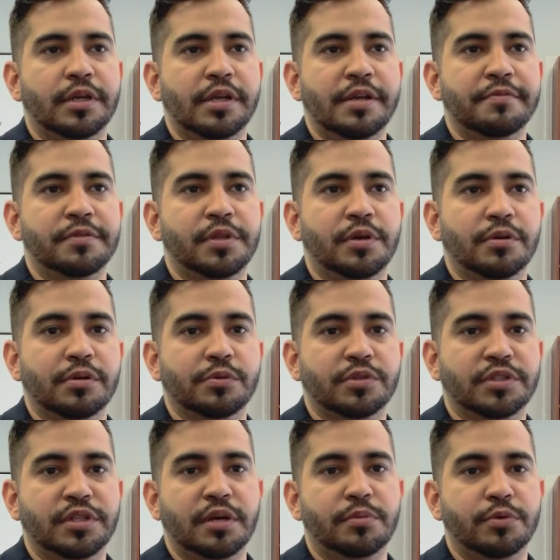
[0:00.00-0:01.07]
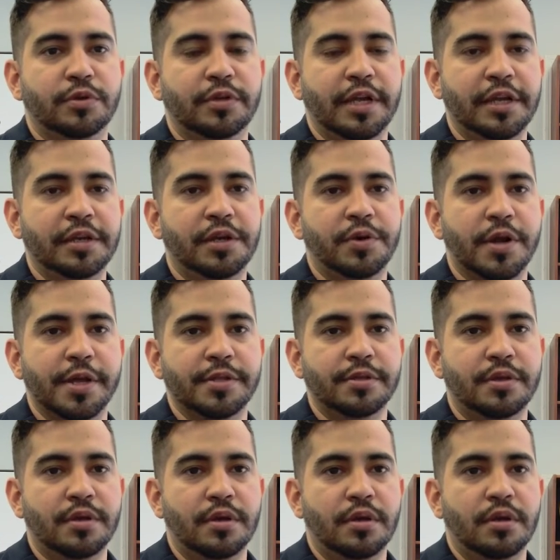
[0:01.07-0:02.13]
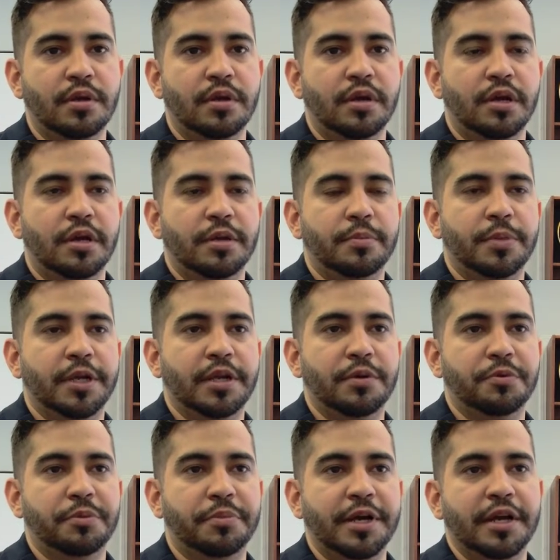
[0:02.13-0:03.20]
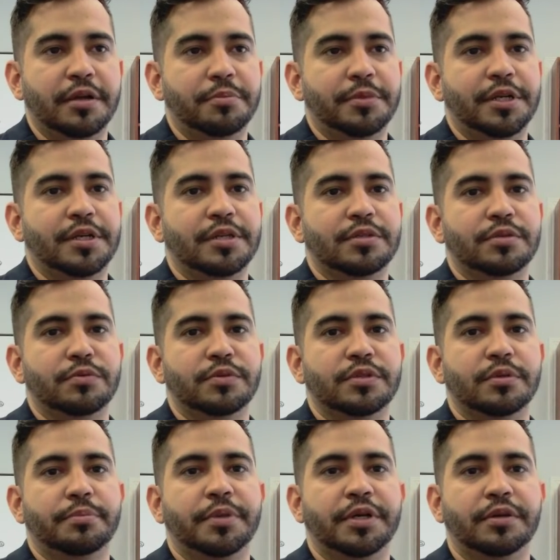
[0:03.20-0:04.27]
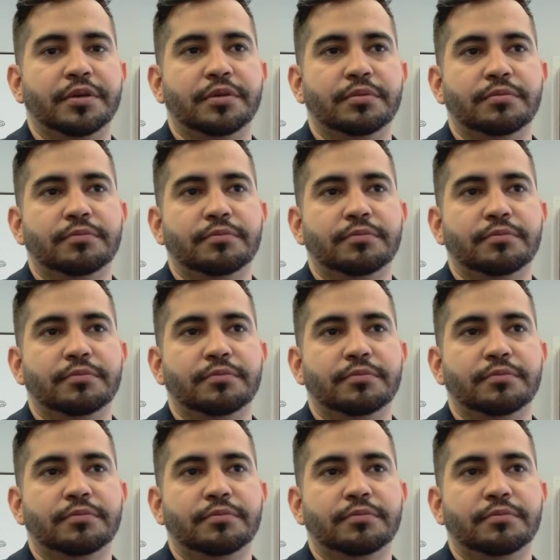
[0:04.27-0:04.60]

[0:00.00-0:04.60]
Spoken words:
even though it was double, 80 grand. But he would buy it because it was a better,